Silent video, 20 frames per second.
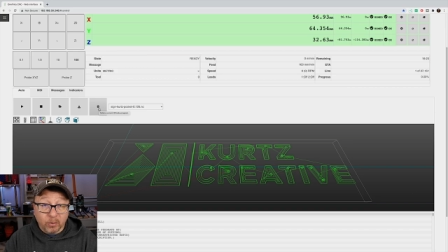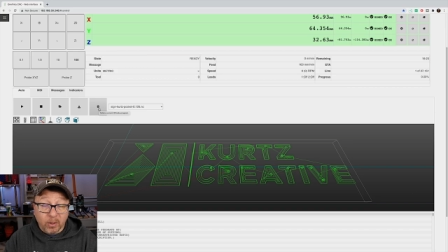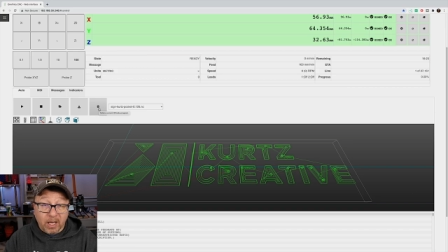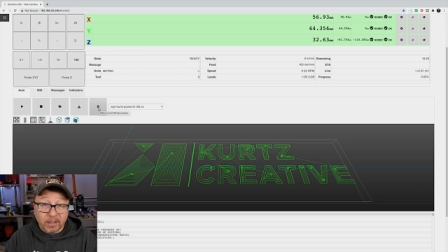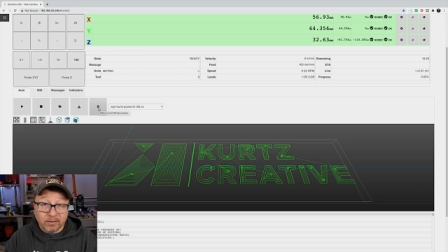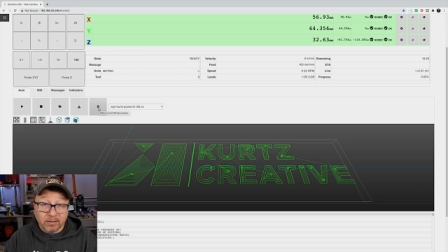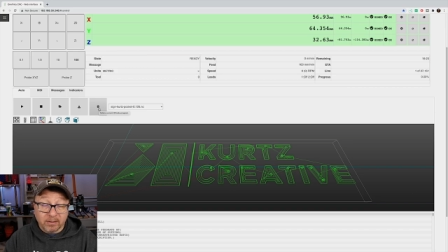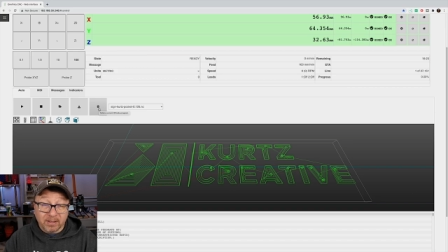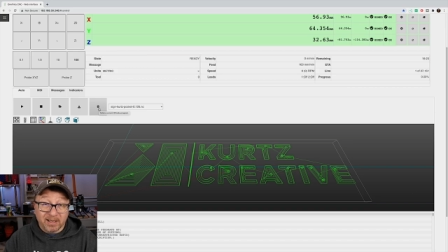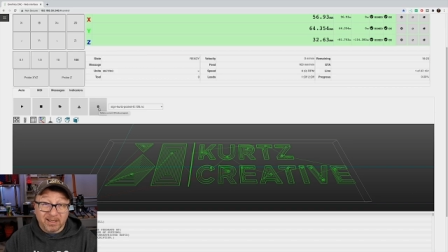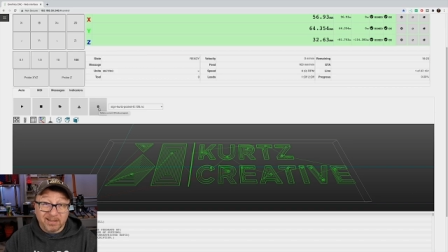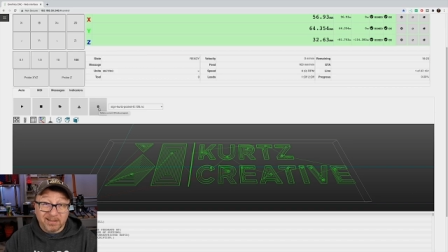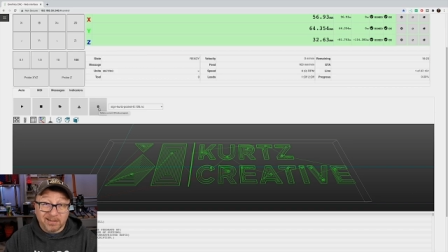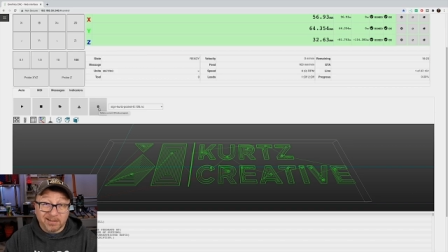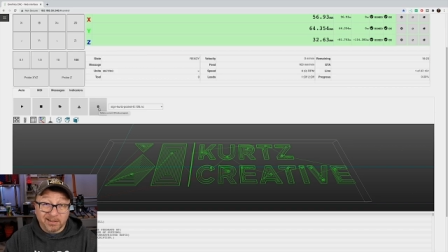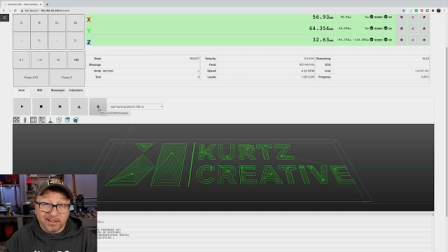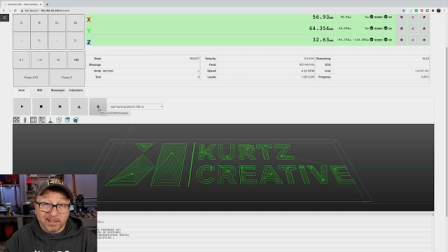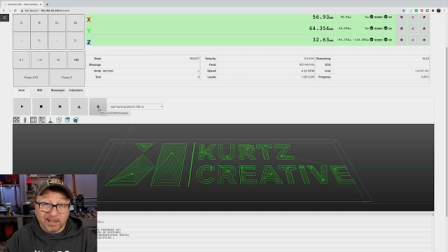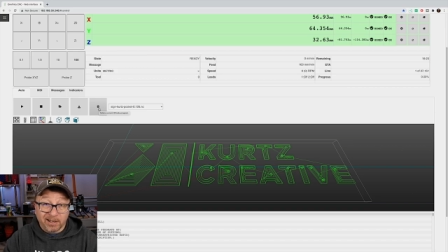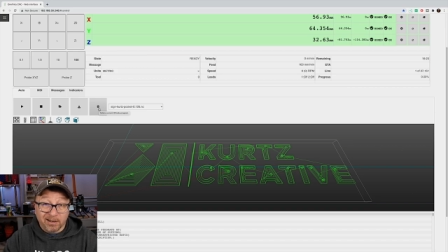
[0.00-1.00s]
rather than
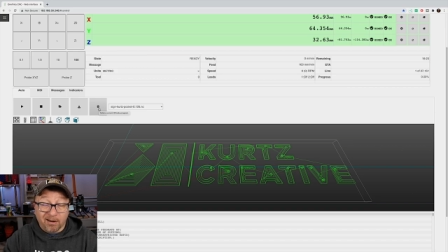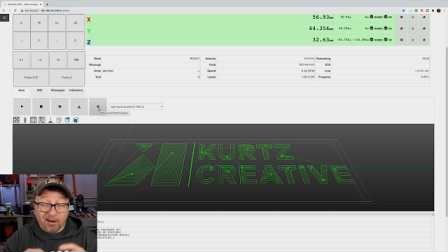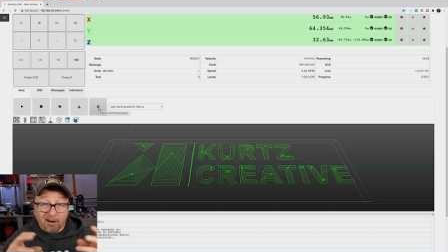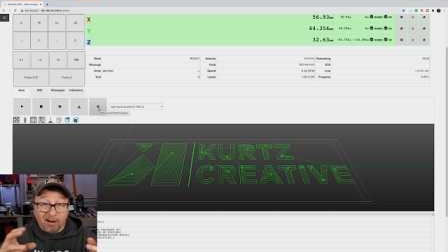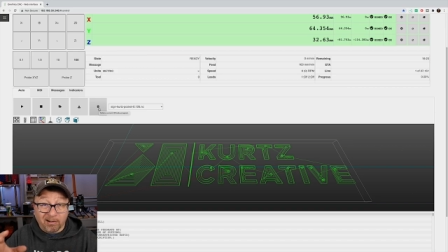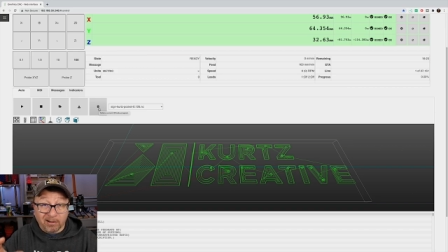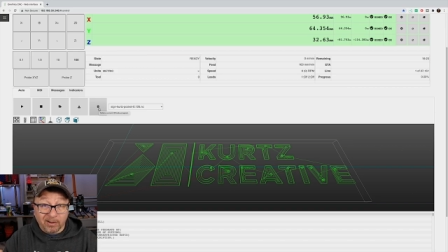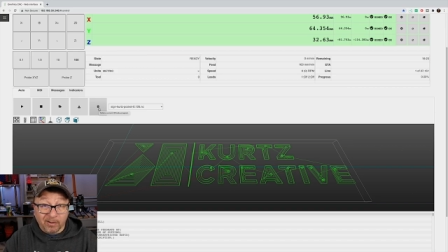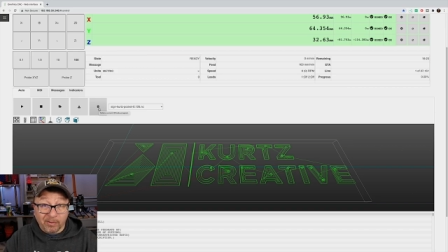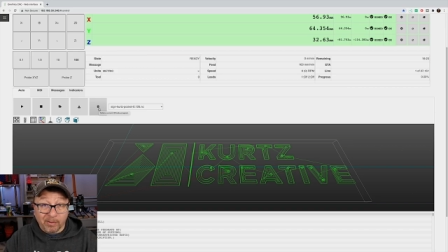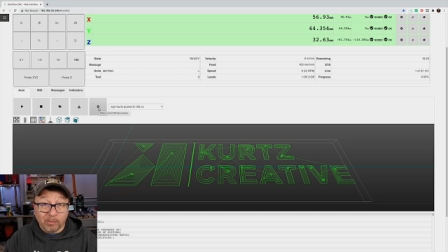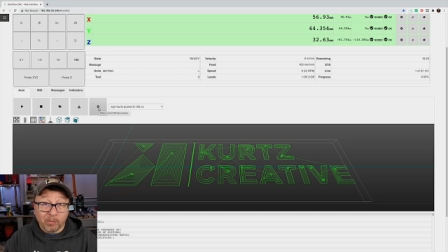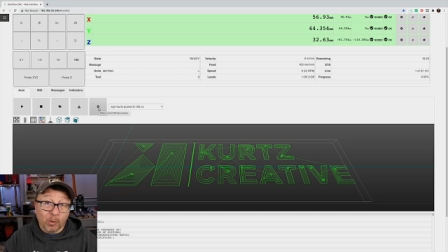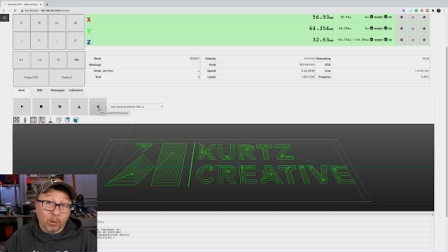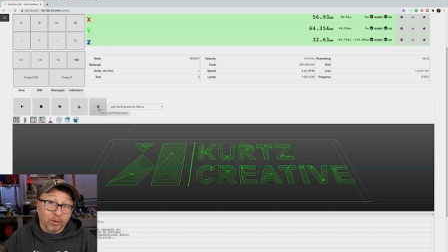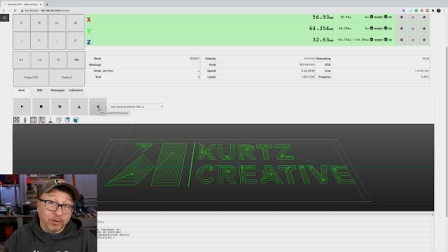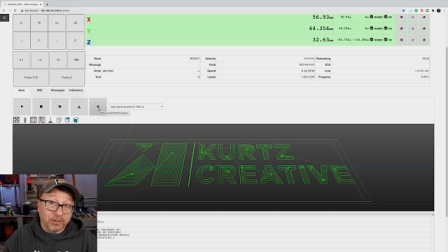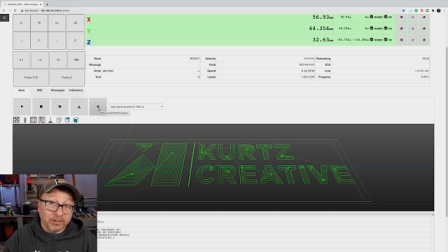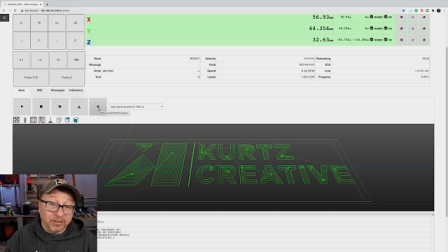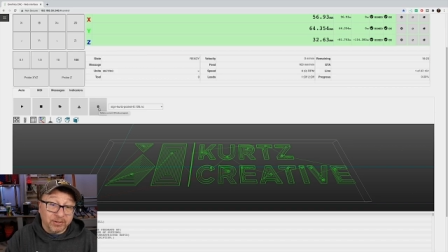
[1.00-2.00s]
deleting all of them
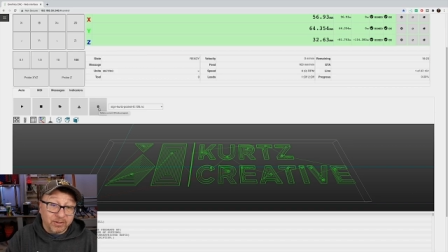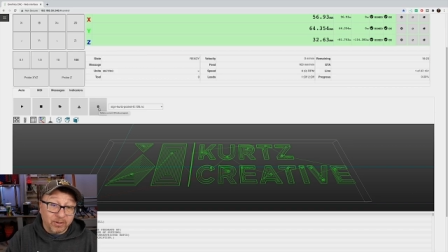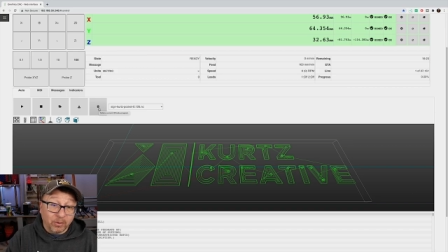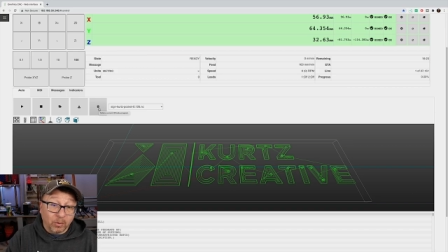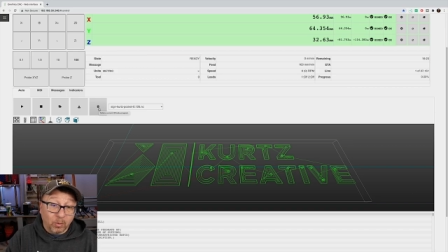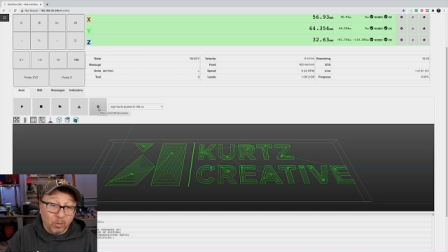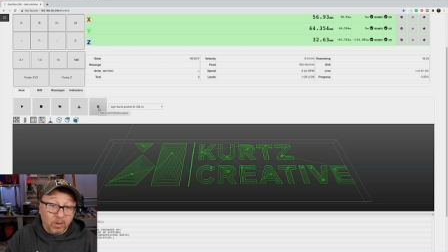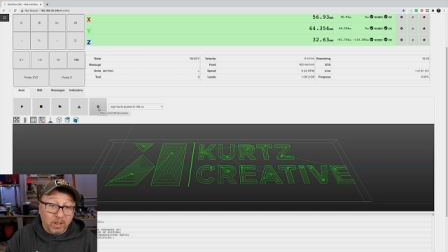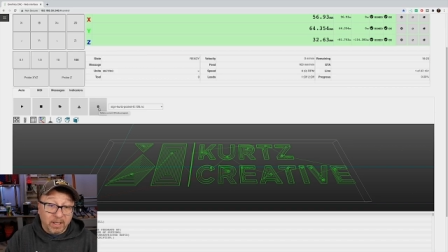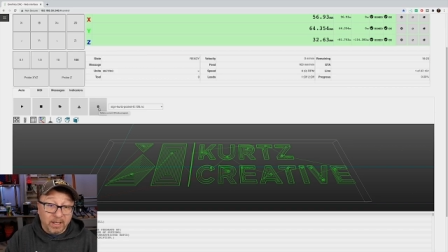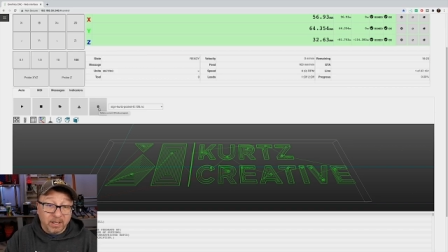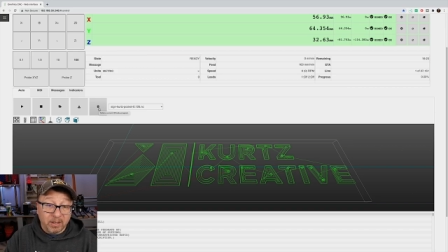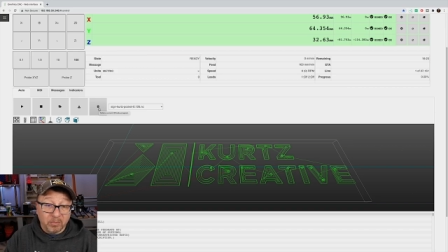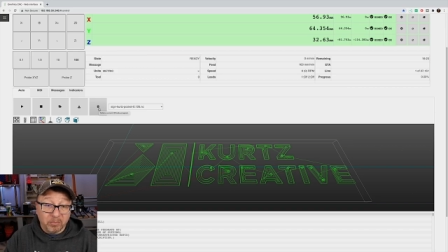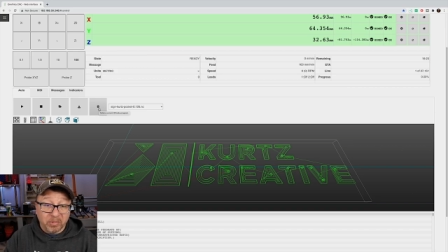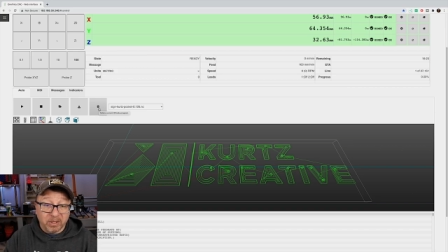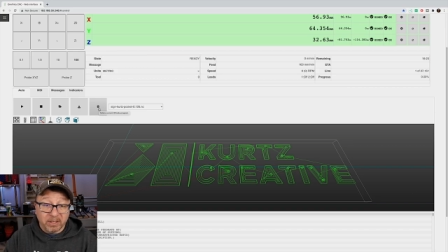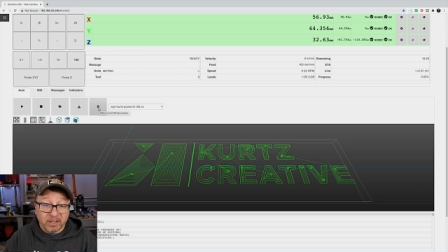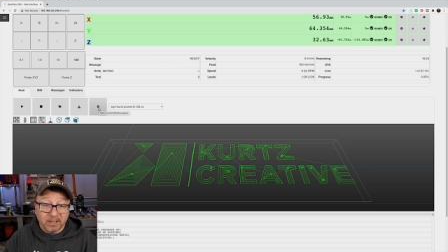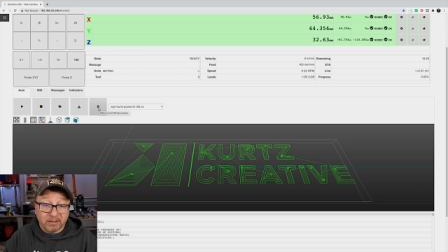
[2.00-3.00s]
or just the one,
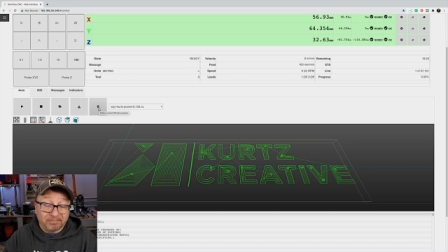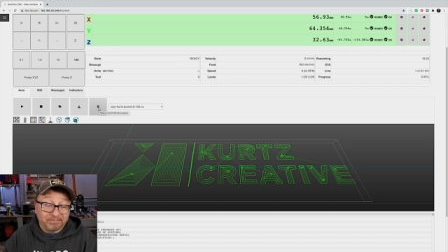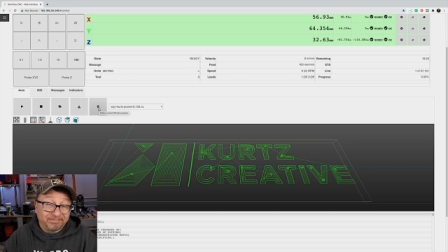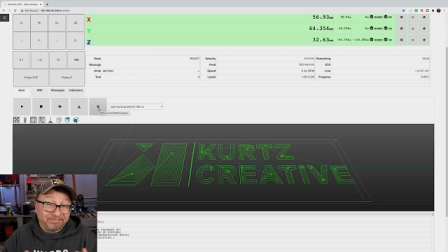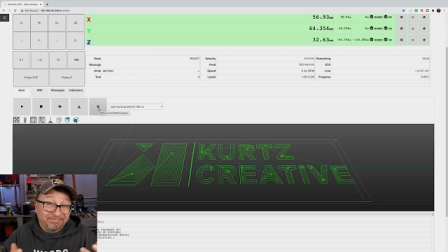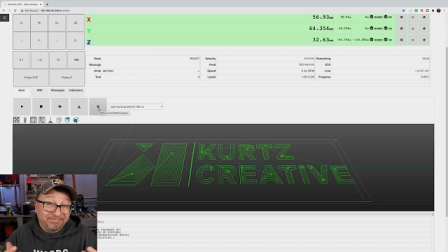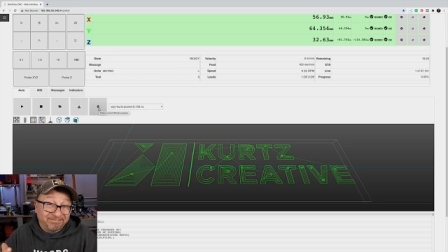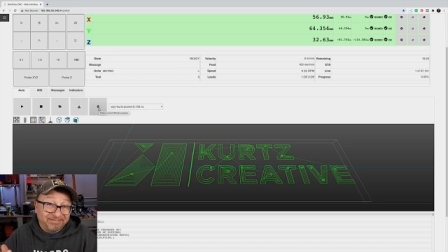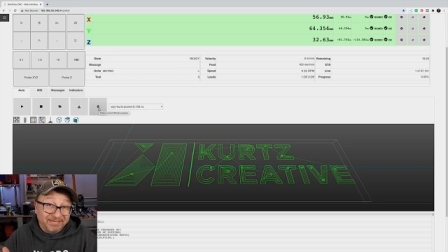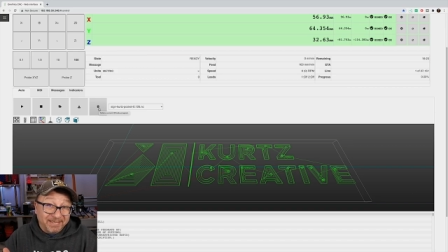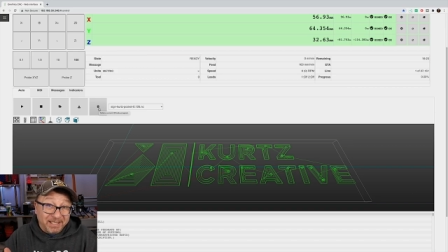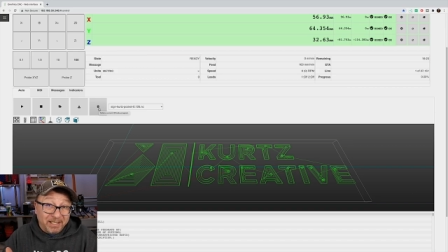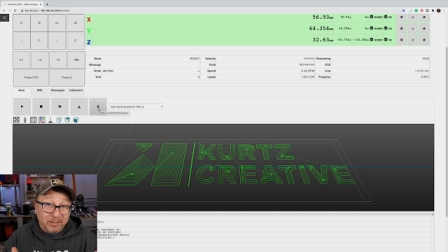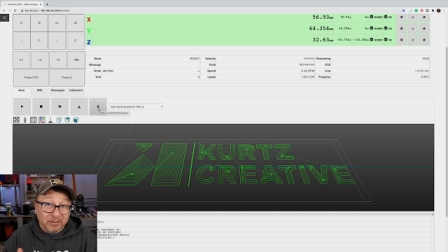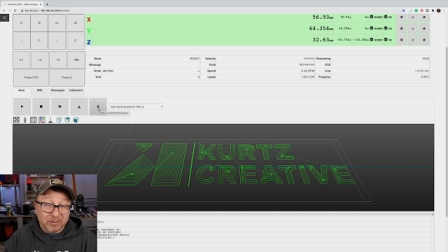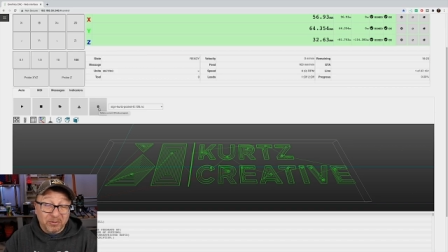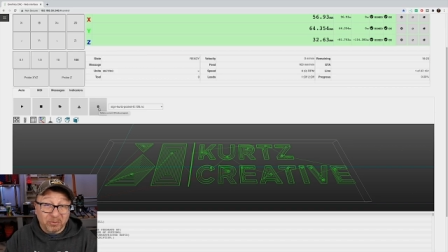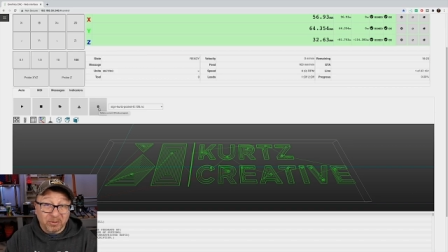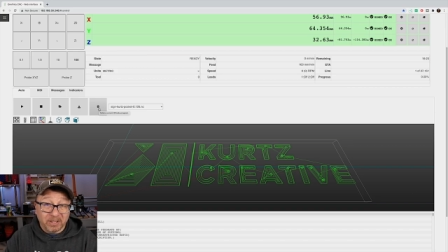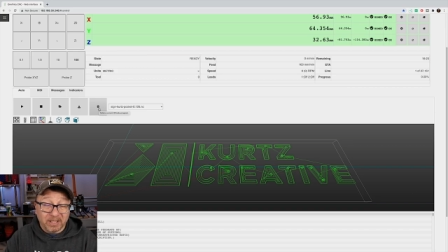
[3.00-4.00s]
but you know,
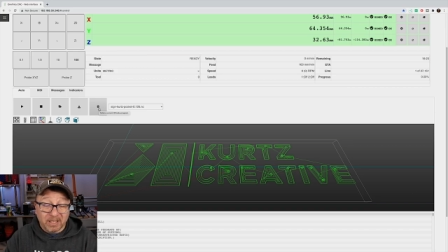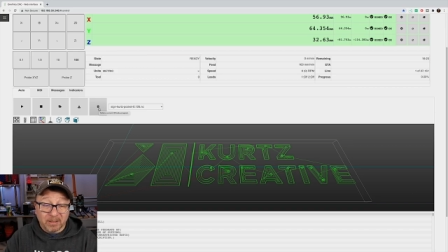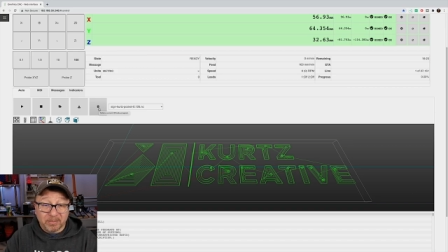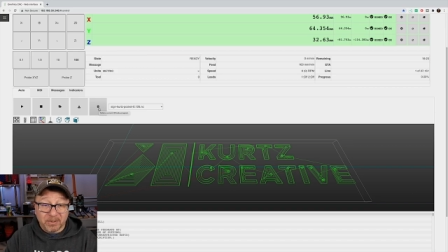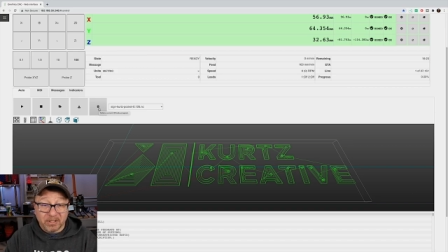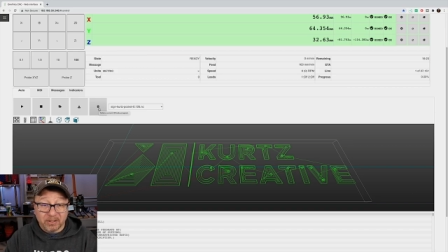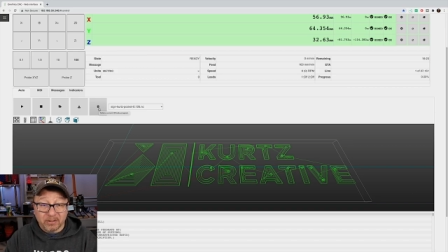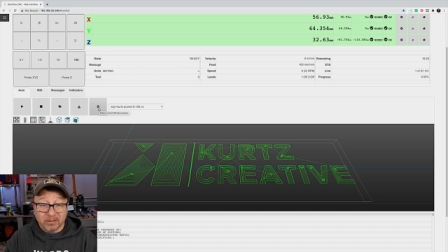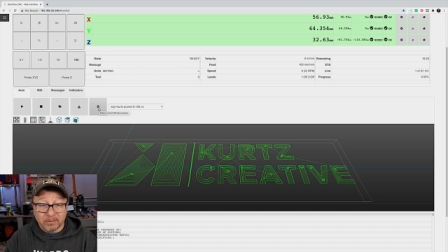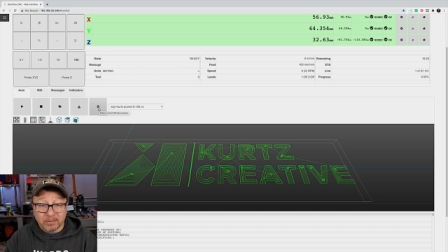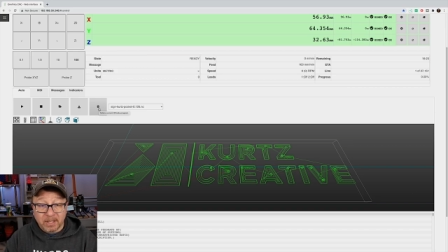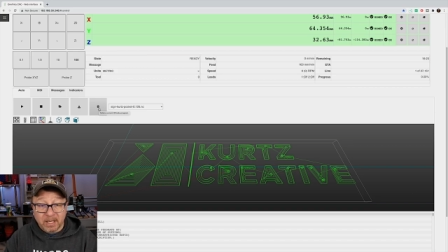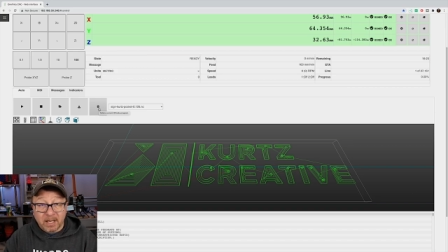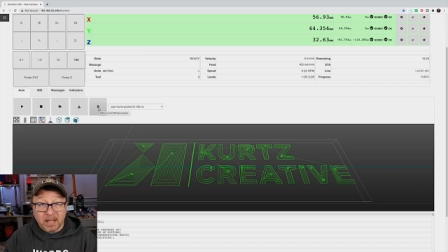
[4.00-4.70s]
it's really up to you.